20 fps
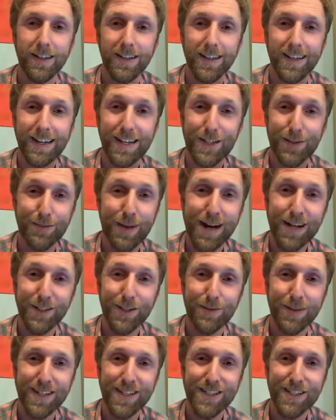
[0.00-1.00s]
I smiled
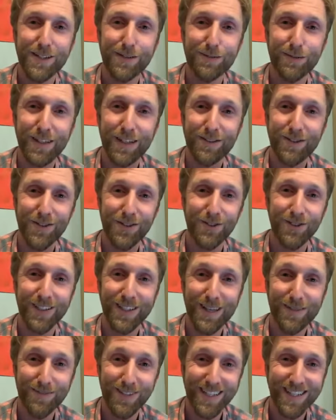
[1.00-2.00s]
to myself while I was doing
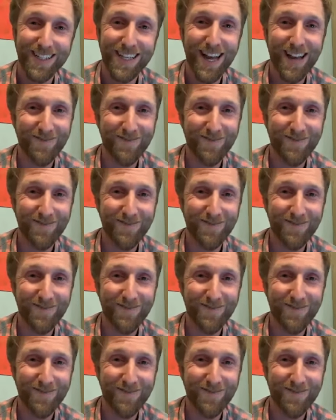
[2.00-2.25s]
that because